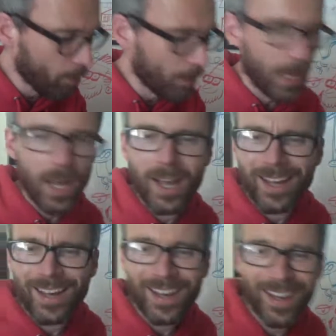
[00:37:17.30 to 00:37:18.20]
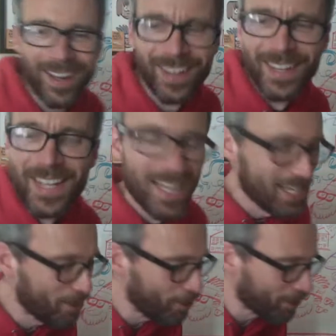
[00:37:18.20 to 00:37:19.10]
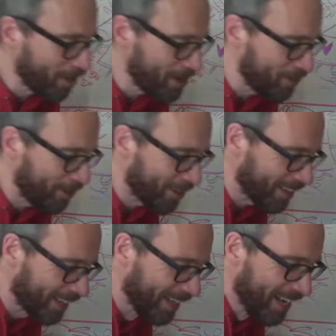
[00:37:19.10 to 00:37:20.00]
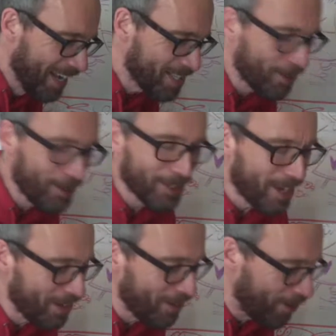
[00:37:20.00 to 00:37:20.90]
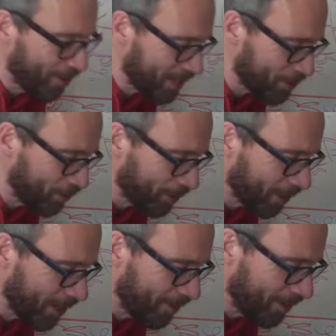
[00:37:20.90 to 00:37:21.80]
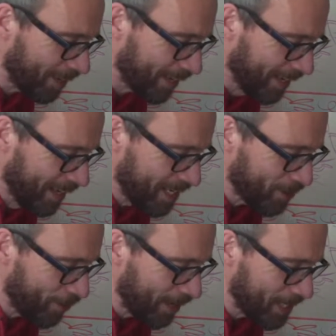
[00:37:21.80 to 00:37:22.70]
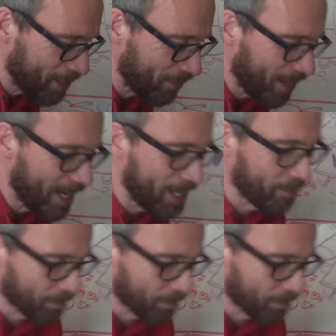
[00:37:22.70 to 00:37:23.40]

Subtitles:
my. It's all going wrong. It's all going wrong. It's all going wrong. It's all right. It's fine.